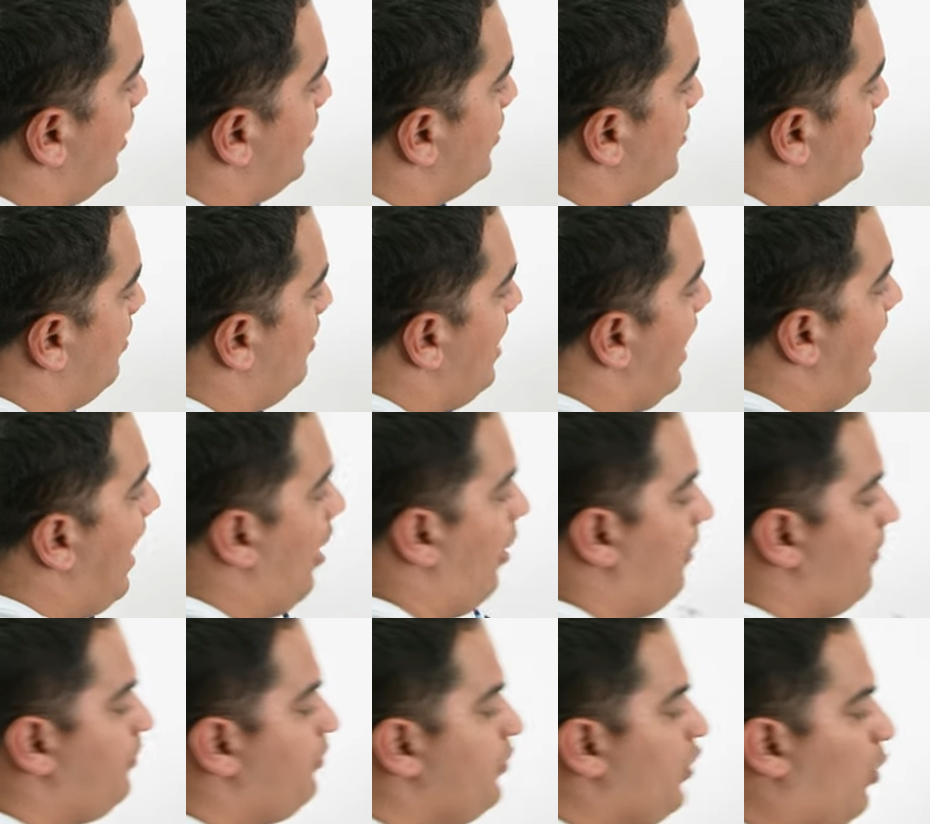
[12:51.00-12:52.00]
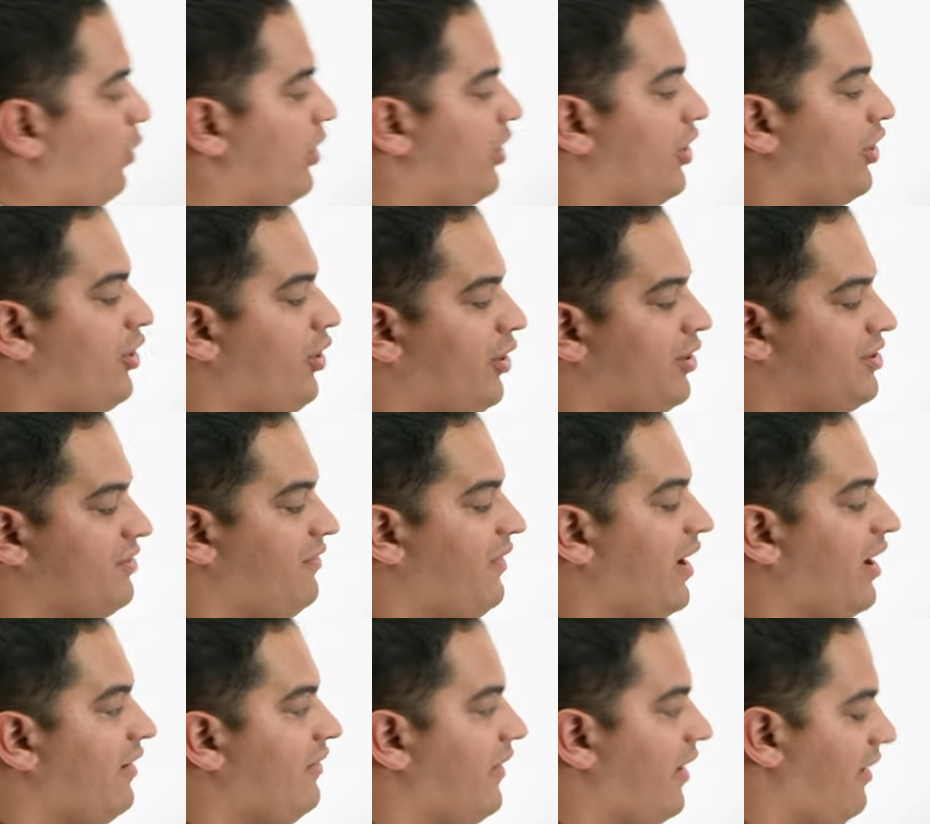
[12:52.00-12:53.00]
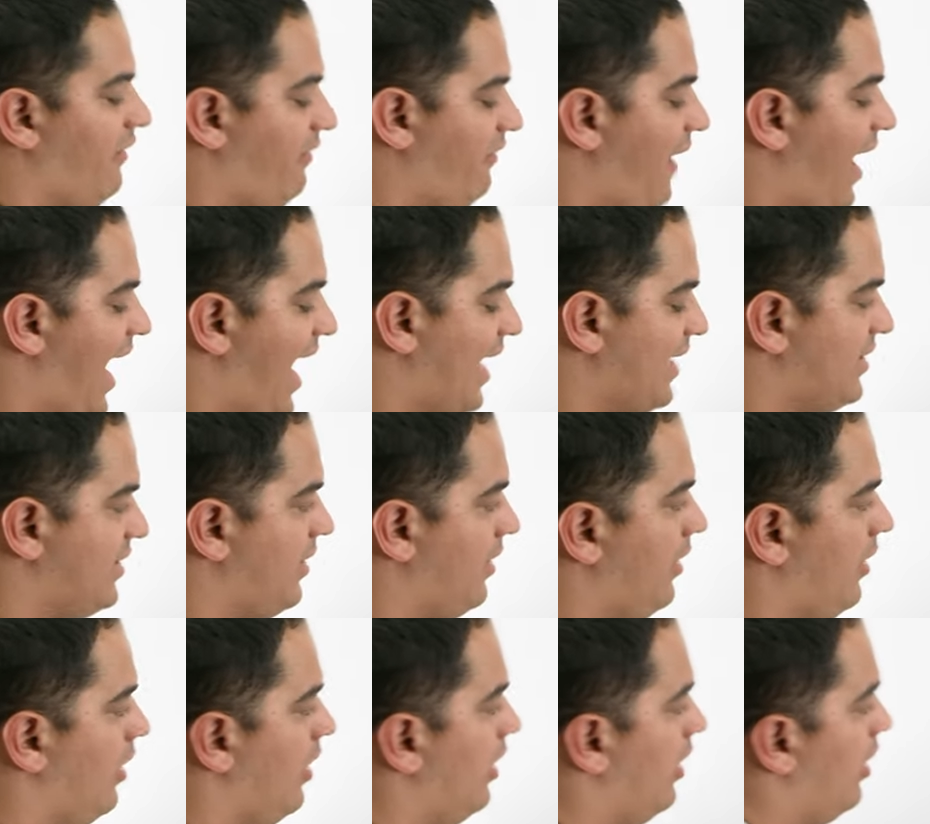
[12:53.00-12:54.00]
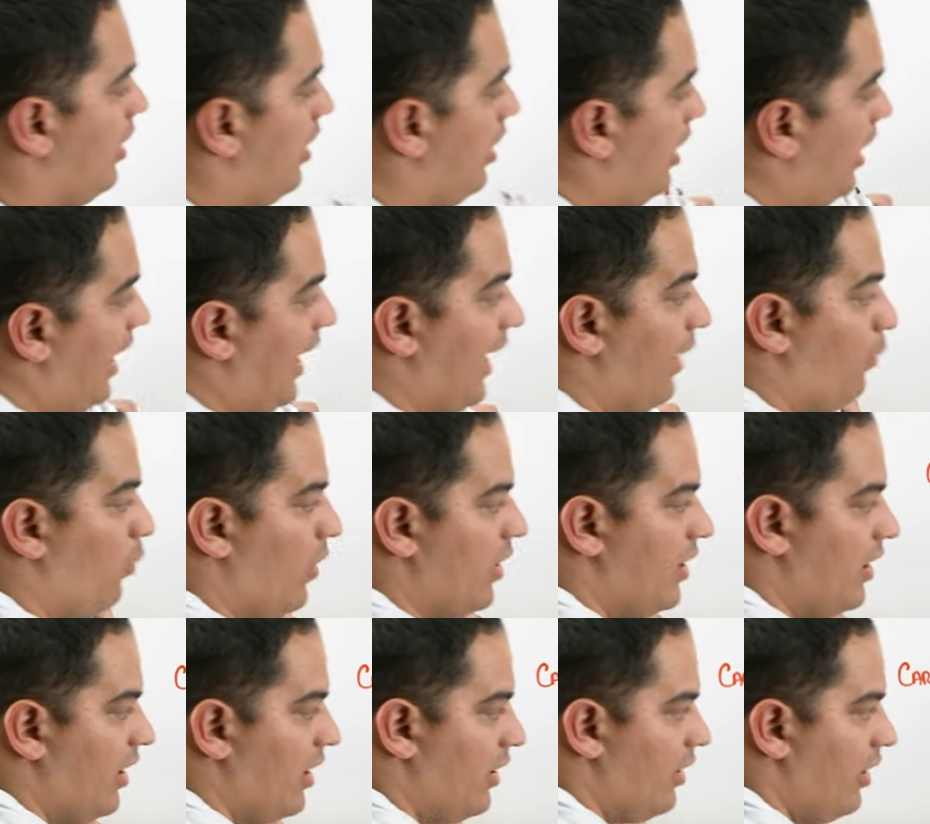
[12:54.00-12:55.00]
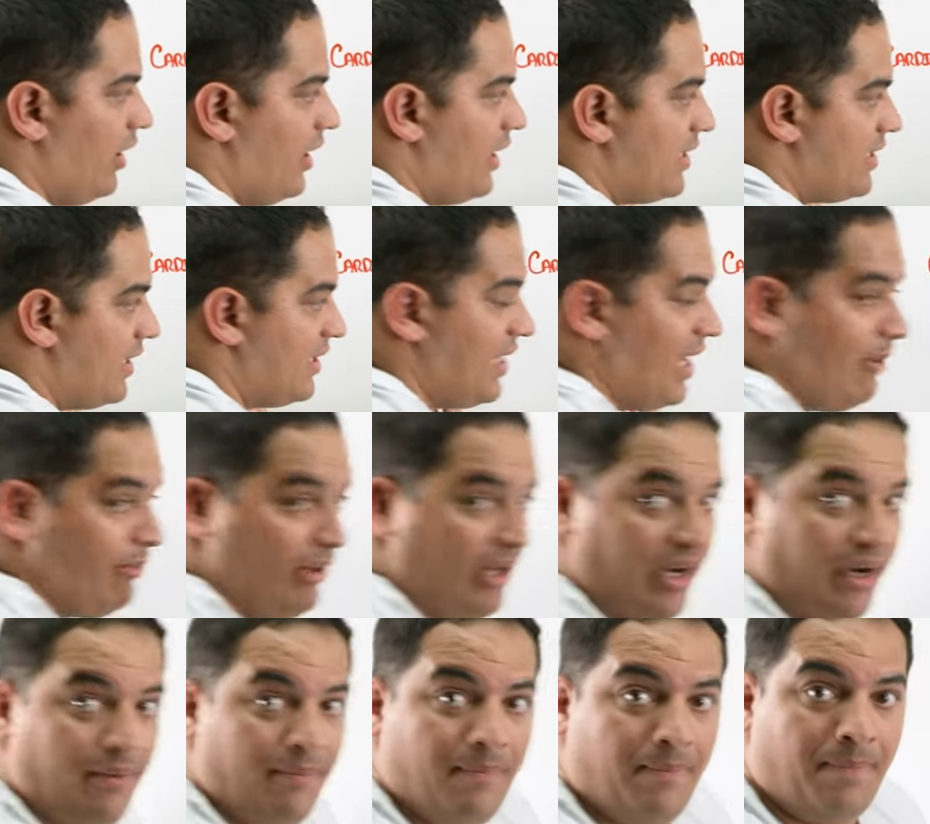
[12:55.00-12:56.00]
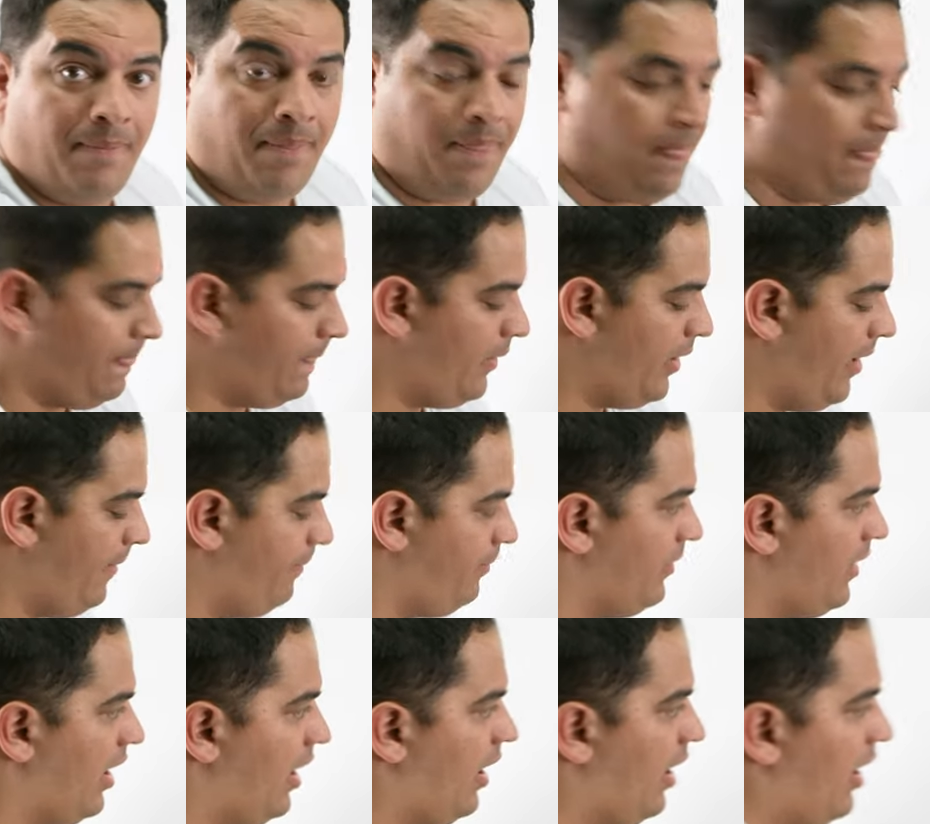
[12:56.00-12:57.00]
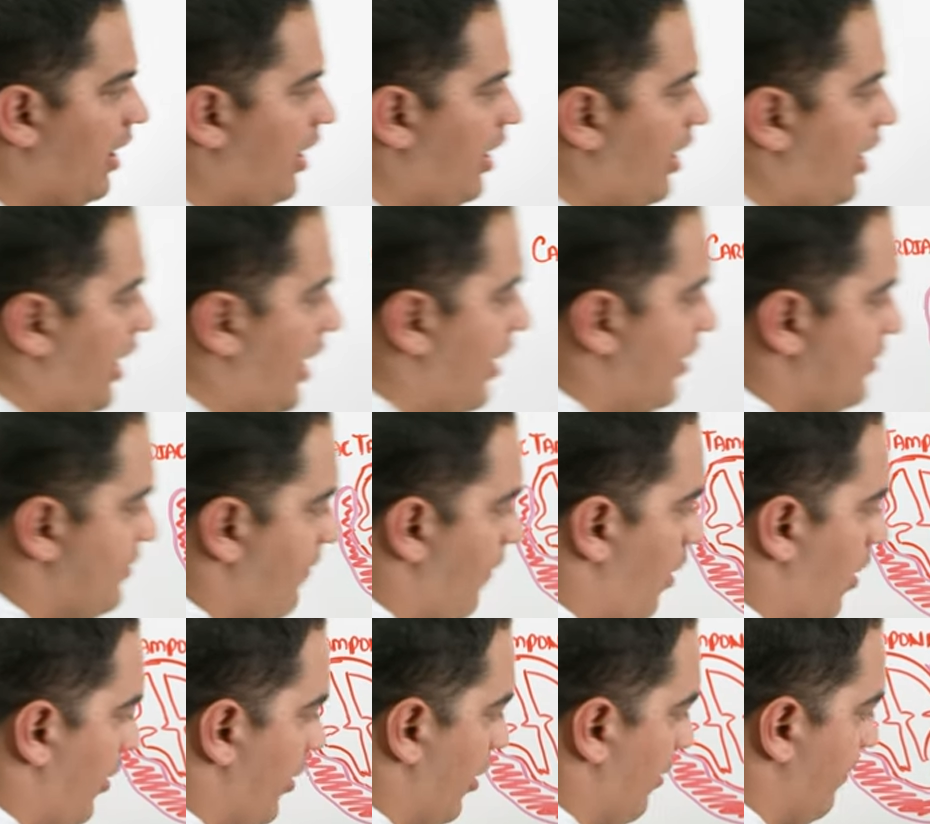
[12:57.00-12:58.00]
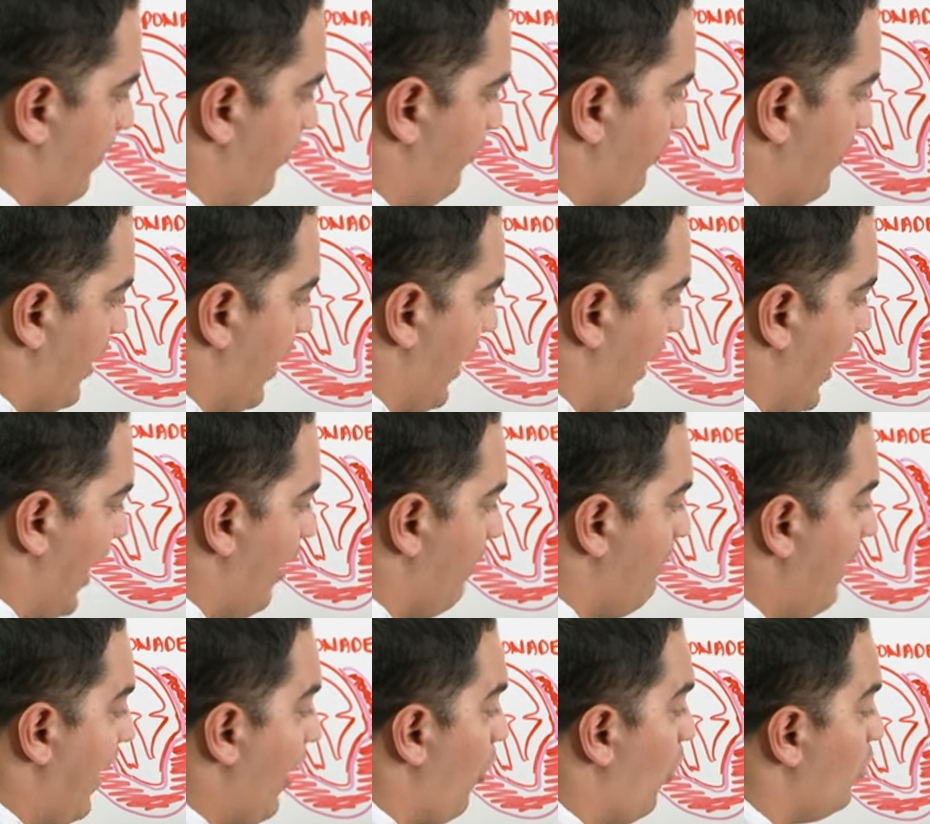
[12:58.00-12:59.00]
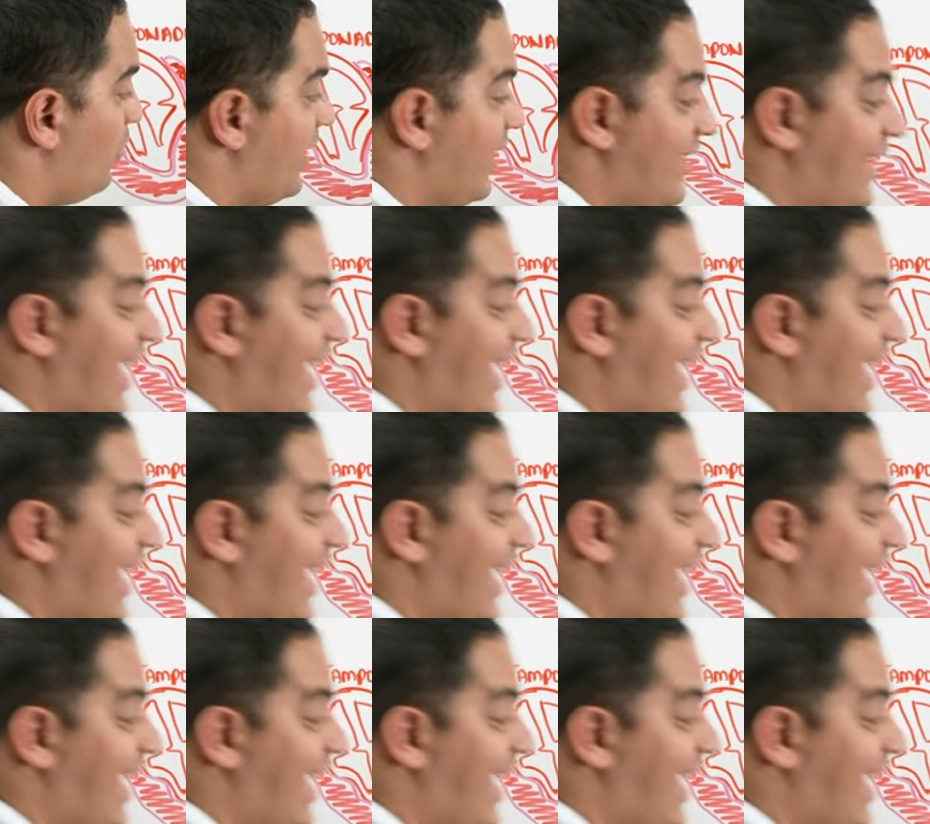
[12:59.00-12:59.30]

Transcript: So now, when it occurs very, very fast, what, look, look at this example here, right? Here's volume, it may only